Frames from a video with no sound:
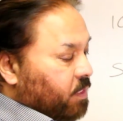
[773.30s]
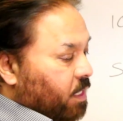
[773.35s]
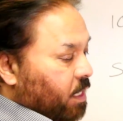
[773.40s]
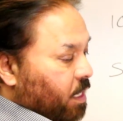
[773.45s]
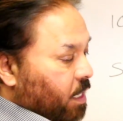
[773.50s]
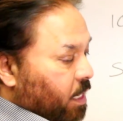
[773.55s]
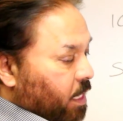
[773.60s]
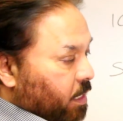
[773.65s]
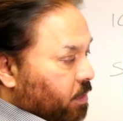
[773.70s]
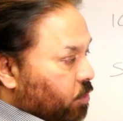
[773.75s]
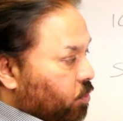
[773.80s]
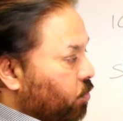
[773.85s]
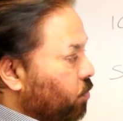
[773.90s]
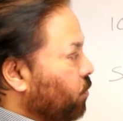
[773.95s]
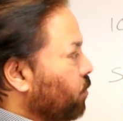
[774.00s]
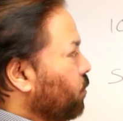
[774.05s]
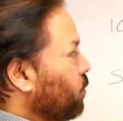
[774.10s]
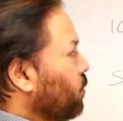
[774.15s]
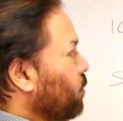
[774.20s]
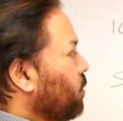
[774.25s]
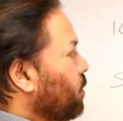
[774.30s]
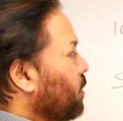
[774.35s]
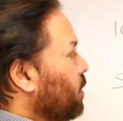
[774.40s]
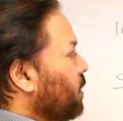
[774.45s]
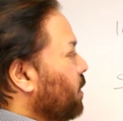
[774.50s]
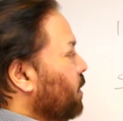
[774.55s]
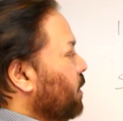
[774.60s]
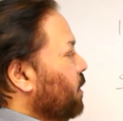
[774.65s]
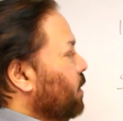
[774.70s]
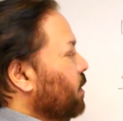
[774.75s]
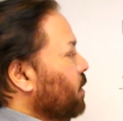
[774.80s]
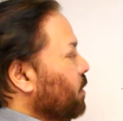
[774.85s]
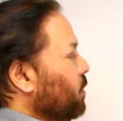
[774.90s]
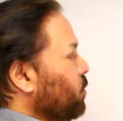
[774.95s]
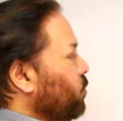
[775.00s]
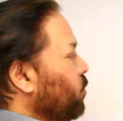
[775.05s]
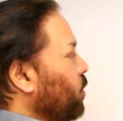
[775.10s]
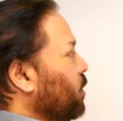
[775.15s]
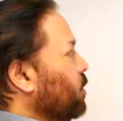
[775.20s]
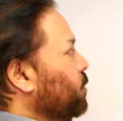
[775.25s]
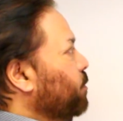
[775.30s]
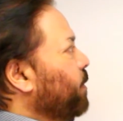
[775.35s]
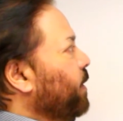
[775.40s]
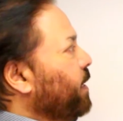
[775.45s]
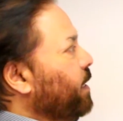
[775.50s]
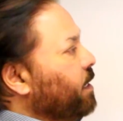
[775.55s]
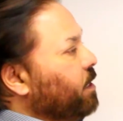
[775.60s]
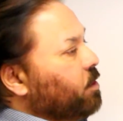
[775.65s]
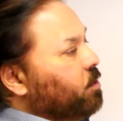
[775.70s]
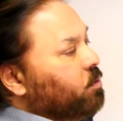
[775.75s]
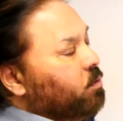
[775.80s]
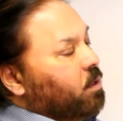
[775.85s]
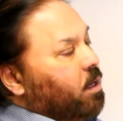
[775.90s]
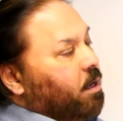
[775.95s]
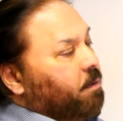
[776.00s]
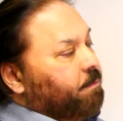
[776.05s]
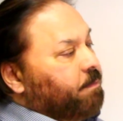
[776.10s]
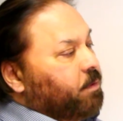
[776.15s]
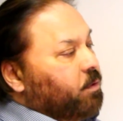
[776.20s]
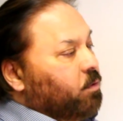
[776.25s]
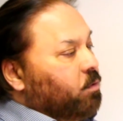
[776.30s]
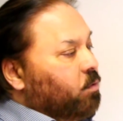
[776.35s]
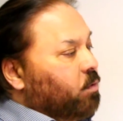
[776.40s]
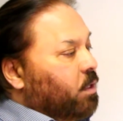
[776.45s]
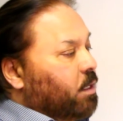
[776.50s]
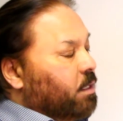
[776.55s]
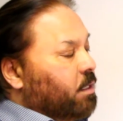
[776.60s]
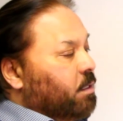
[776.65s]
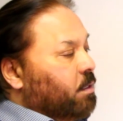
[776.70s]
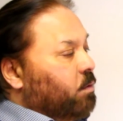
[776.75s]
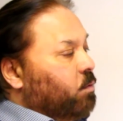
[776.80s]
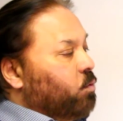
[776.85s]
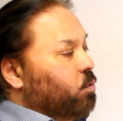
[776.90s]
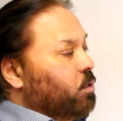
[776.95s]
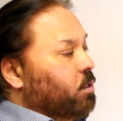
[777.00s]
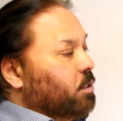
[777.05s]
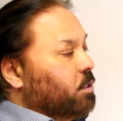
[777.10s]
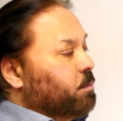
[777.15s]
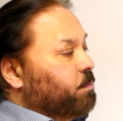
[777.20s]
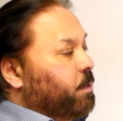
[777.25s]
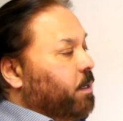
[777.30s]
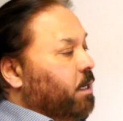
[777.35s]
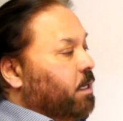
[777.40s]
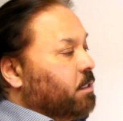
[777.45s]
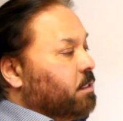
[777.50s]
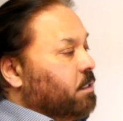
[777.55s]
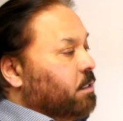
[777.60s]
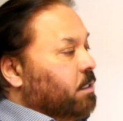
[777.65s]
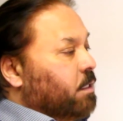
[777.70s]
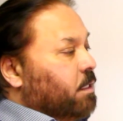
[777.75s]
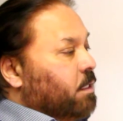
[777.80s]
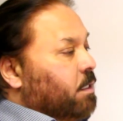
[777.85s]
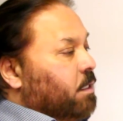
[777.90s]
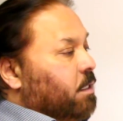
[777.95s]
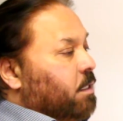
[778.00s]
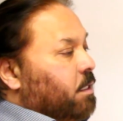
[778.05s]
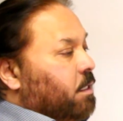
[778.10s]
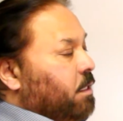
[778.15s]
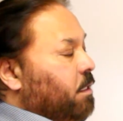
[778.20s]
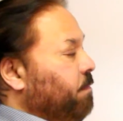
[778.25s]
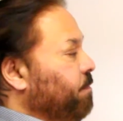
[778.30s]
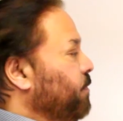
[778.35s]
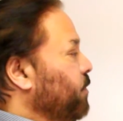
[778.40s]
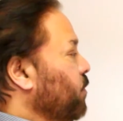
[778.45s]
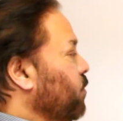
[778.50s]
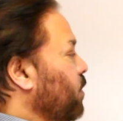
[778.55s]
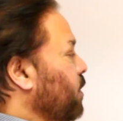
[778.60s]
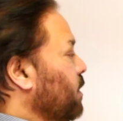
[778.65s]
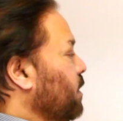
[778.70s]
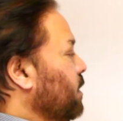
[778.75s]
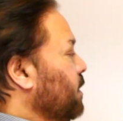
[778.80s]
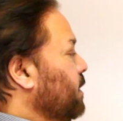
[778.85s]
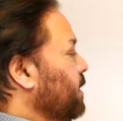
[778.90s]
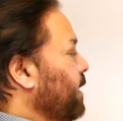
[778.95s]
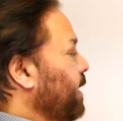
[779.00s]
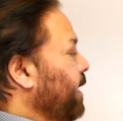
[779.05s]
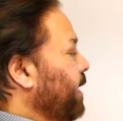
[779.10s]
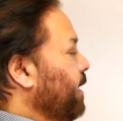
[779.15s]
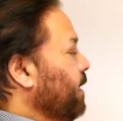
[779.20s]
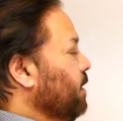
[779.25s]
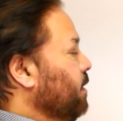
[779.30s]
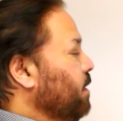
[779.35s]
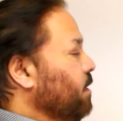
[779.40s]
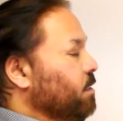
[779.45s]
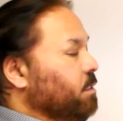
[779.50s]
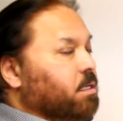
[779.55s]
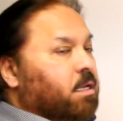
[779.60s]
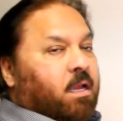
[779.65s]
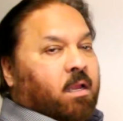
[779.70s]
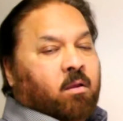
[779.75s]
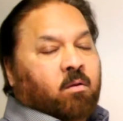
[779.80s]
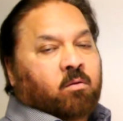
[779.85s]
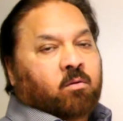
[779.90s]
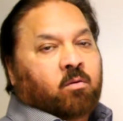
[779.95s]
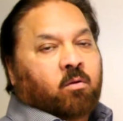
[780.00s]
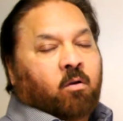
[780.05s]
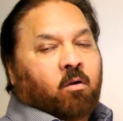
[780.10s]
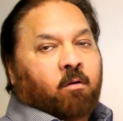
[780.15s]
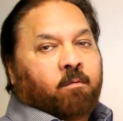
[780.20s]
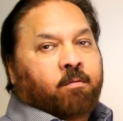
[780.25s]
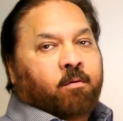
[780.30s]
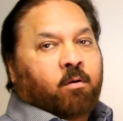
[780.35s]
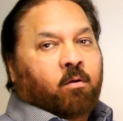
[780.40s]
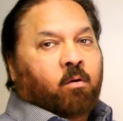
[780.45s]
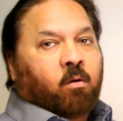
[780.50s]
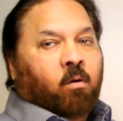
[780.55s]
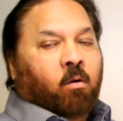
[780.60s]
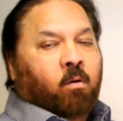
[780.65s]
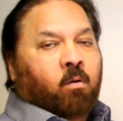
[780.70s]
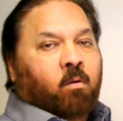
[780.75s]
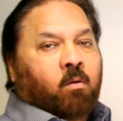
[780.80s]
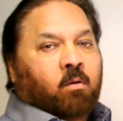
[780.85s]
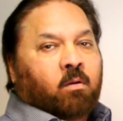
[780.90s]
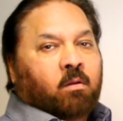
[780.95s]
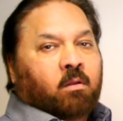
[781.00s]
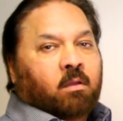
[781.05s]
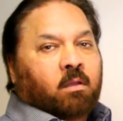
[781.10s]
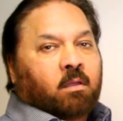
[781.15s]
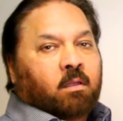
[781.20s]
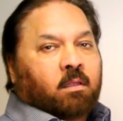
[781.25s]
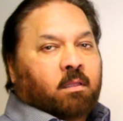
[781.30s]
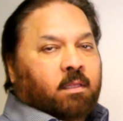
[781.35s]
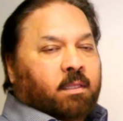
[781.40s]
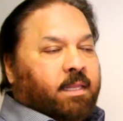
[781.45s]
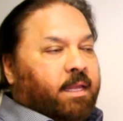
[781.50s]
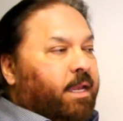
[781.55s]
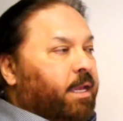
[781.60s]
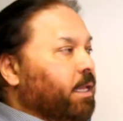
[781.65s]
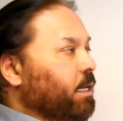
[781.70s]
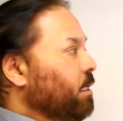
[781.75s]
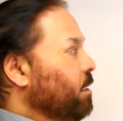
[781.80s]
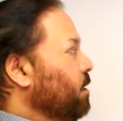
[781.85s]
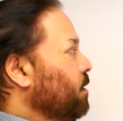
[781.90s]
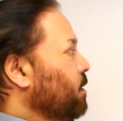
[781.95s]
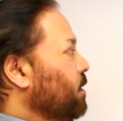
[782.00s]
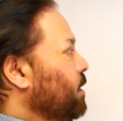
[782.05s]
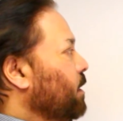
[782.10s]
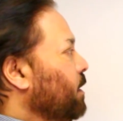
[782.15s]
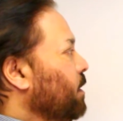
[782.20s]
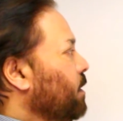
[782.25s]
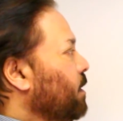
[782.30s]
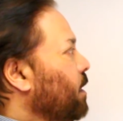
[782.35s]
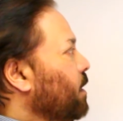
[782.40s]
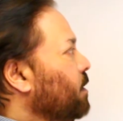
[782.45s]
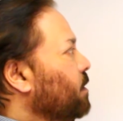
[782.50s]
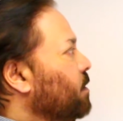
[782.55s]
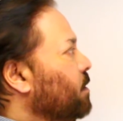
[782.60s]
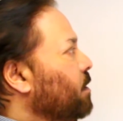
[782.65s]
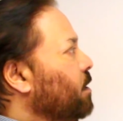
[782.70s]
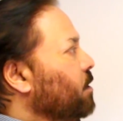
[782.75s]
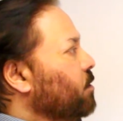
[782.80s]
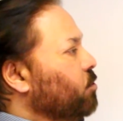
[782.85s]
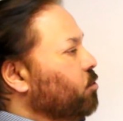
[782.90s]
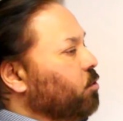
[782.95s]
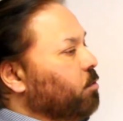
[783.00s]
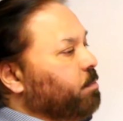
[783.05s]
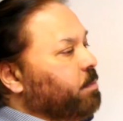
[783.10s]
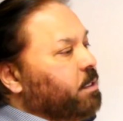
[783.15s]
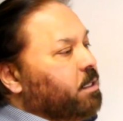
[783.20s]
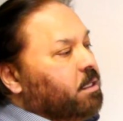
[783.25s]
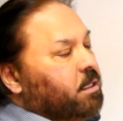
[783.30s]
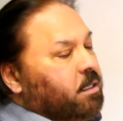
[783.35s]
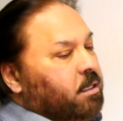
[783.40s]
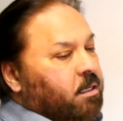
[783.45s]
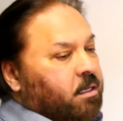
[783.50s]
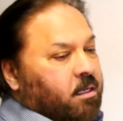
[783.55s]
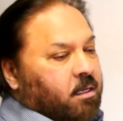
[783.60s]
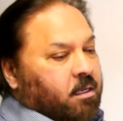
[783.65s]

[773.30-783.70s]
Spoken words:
to explain you a few other words, but if you understand the sound of O, then this should be